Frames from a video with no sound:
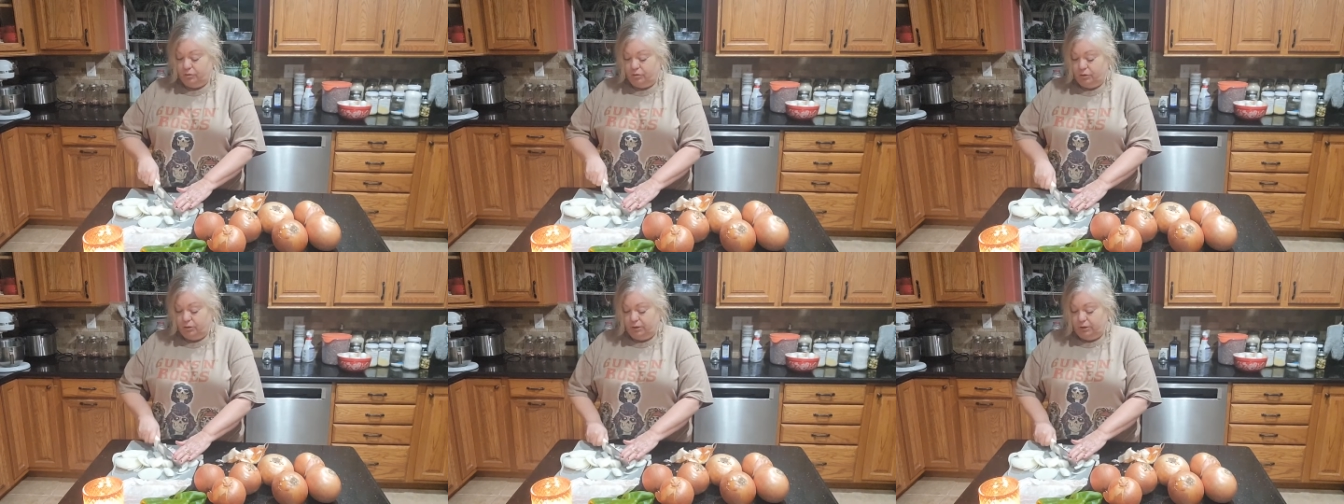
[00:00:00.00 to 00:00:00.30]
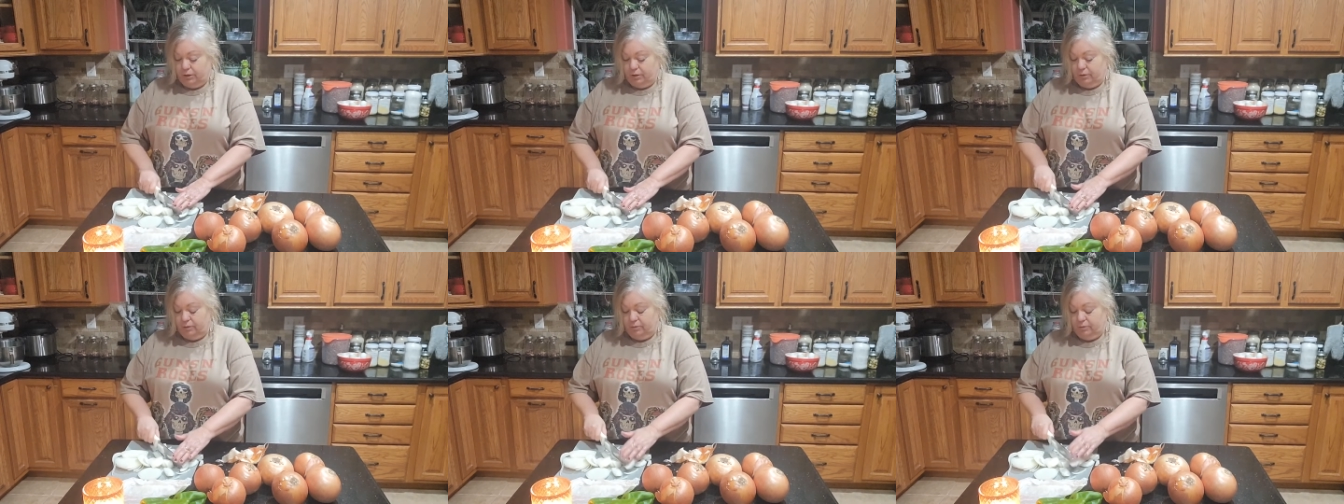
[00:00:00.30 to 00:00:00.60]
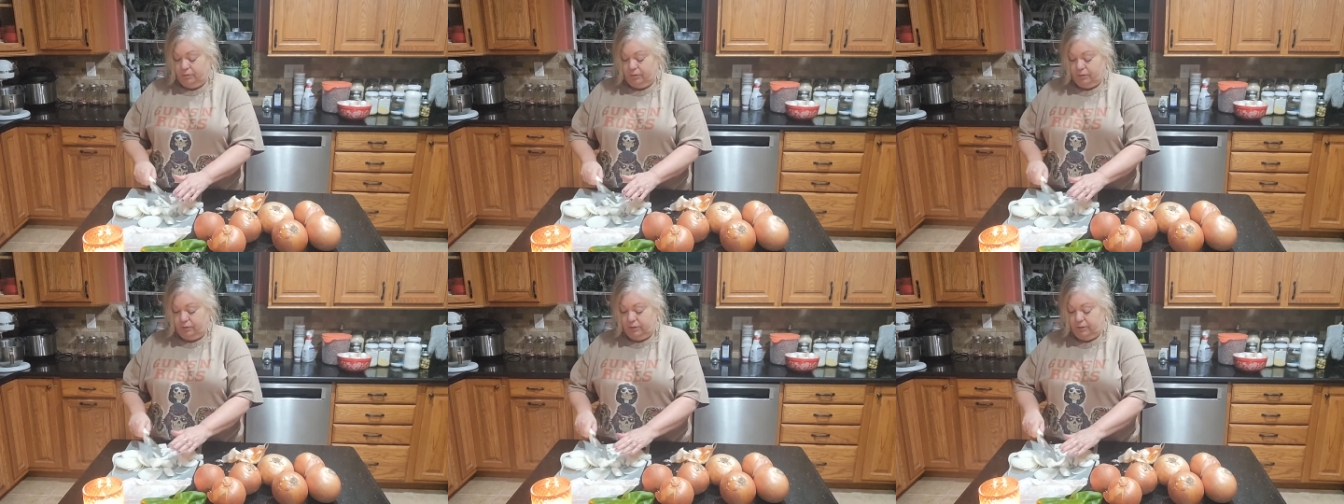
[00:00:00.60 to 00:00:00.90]

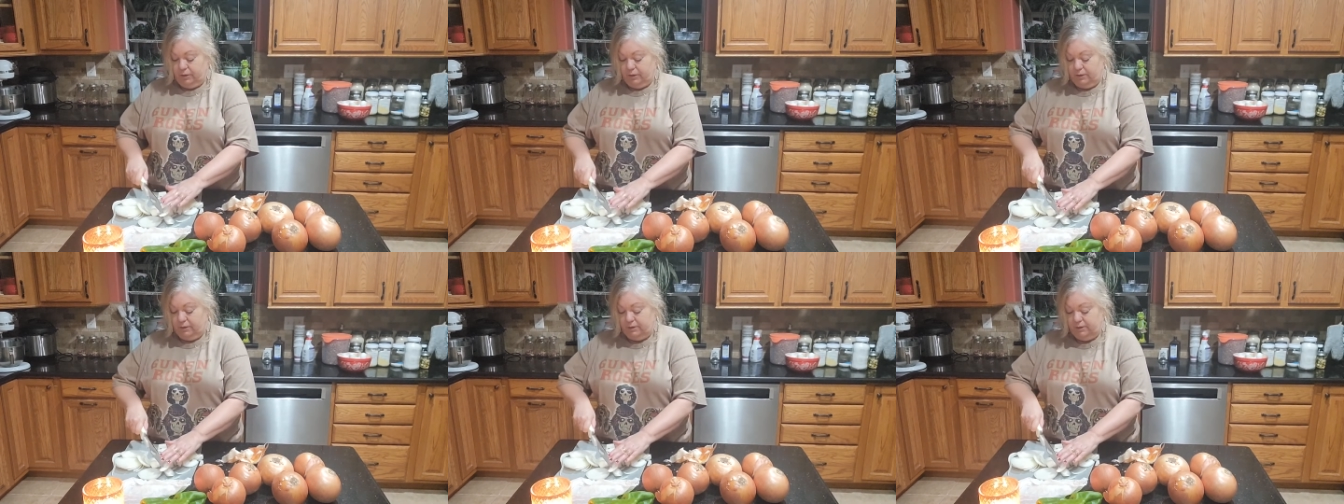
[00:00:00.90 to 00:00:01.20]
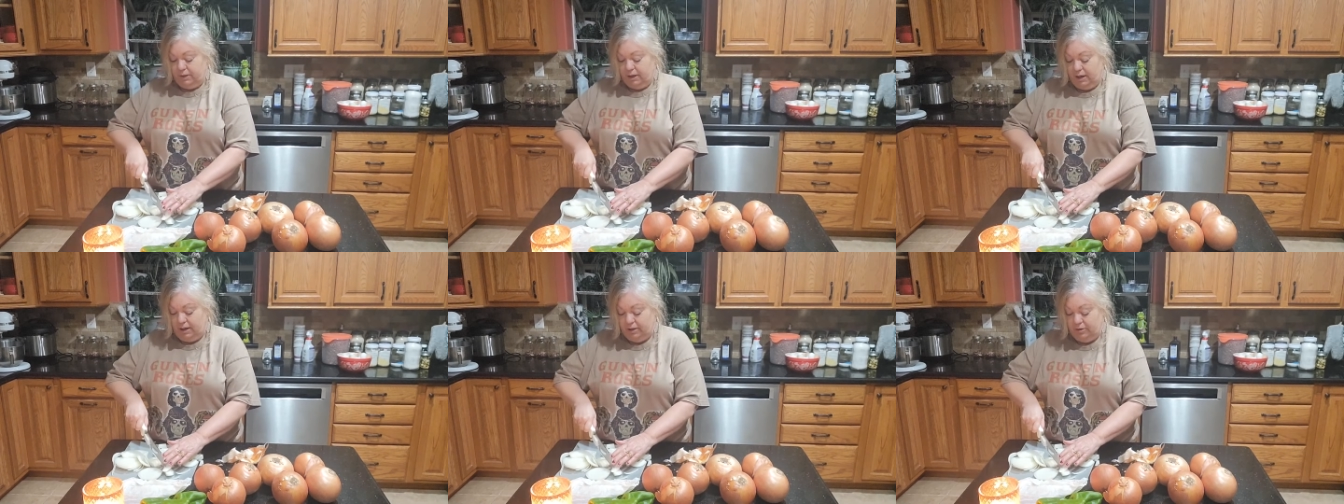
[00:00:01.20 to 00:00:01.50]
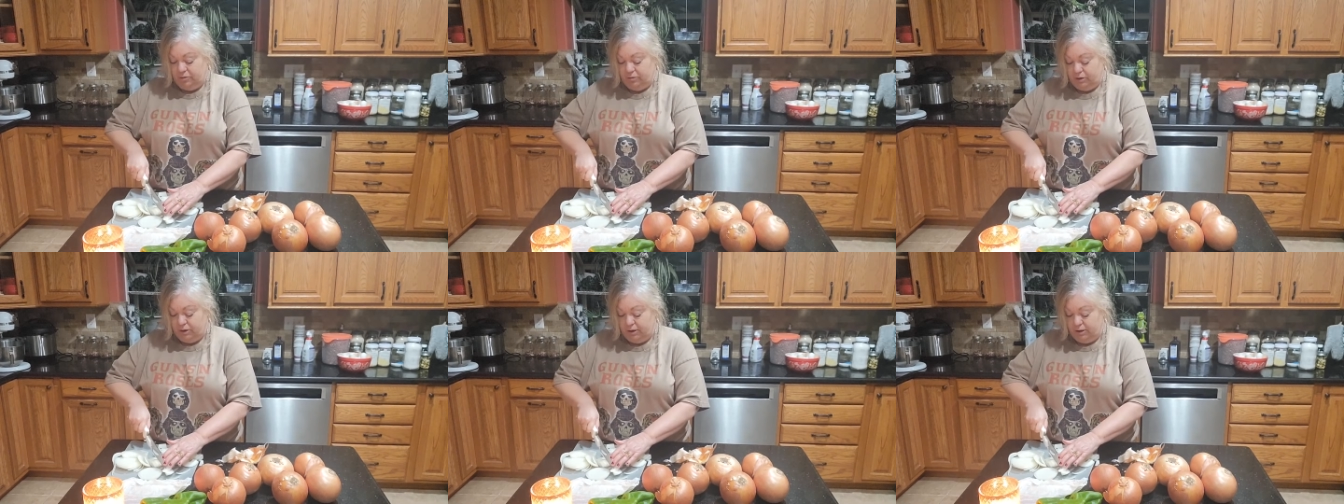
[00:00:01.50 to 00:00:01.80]
earlier for the
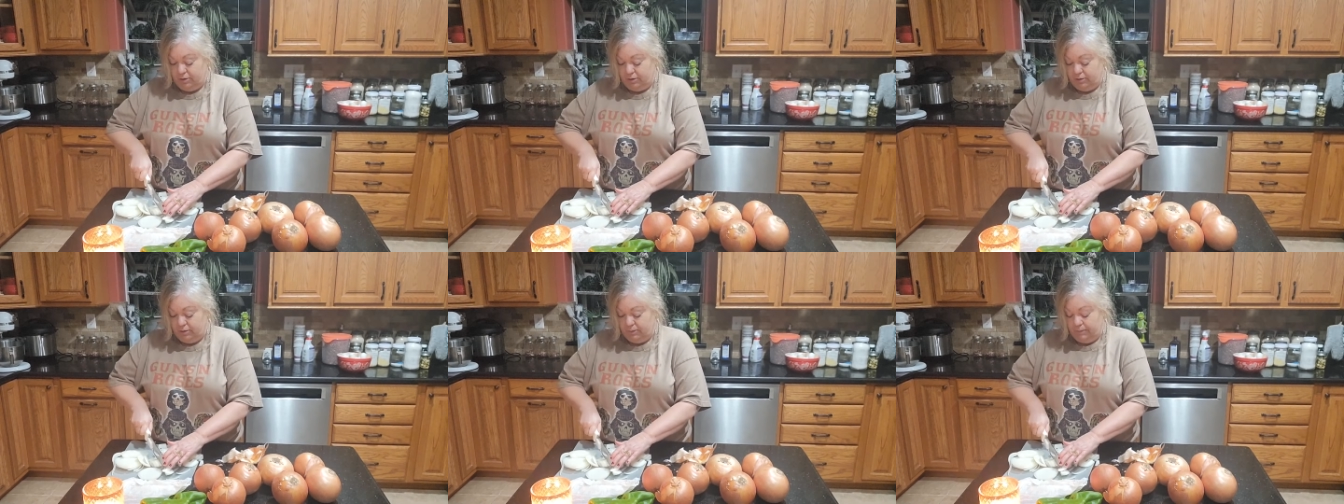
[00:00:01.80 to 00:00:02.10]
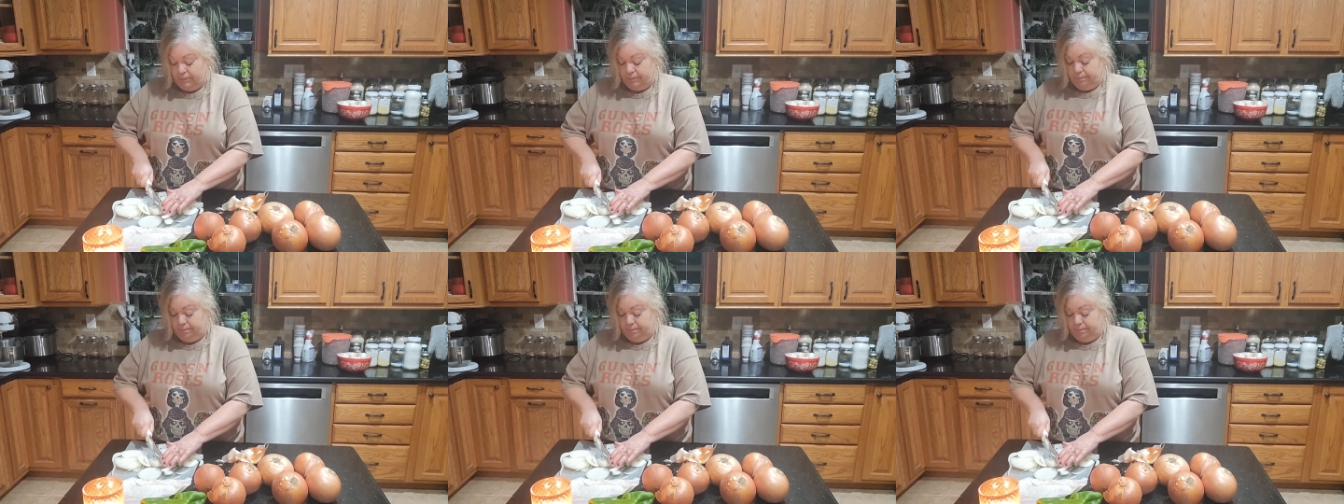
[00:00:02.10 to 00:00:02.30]
dehydrator,